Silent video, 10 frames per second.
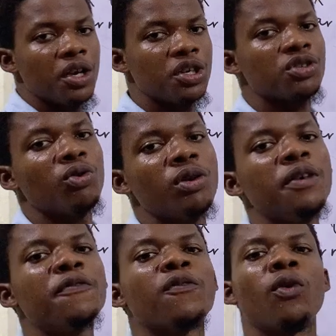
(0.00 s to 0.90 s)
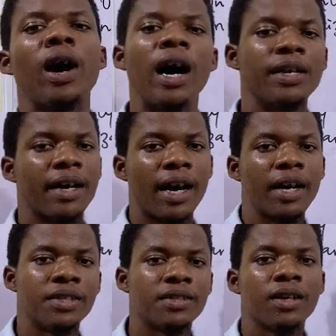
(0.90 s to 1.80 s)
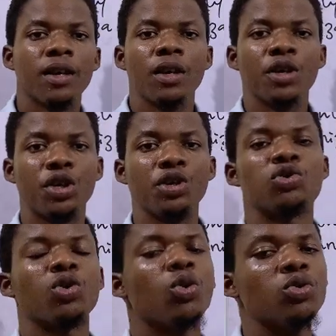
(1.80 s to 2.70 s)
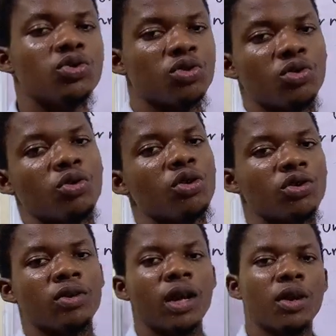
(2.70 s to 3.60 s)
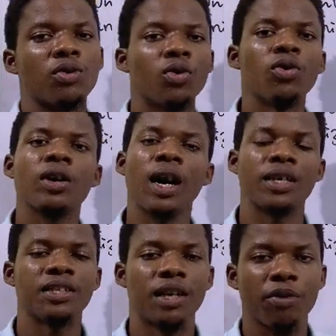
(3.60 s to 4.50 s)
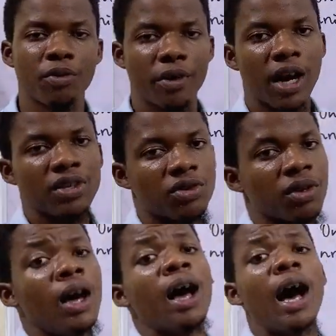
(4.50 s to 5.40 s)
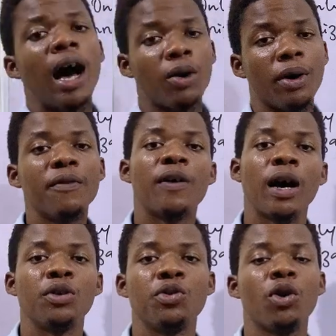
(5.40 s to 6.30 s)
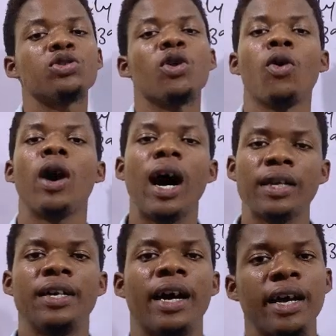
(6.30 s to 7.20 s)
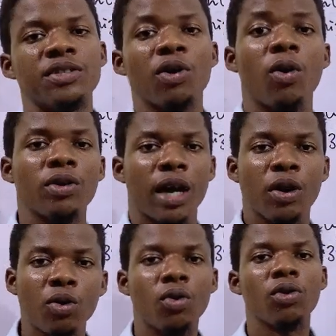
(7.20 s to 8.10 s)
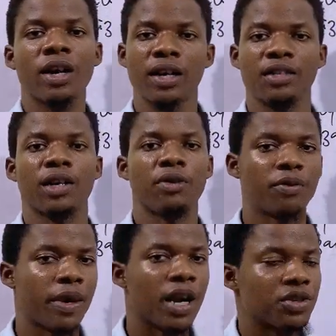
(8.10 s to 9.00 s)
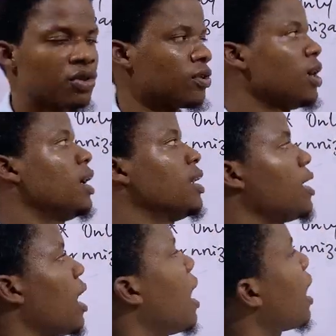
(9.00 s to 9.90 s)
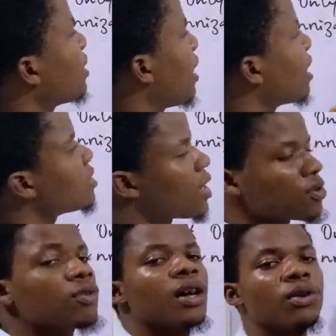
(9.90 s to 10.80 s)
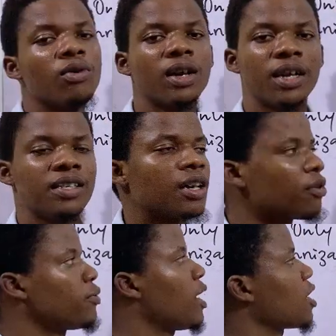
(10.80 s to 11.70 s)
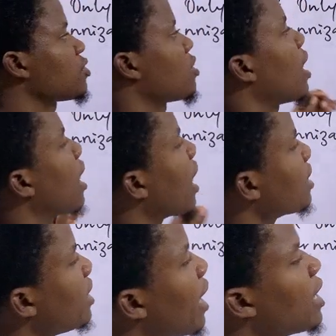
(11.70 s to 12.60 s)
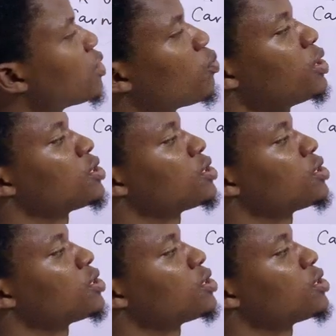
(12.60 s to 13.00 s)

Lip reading: is only for aldehydes. Ketones do not undergo Carnnizaro reaction. However, not all aldehydes undergo Carnnizaro reaction. Now, aldehydes that undergo Carnnizaro reaction are aldehydes with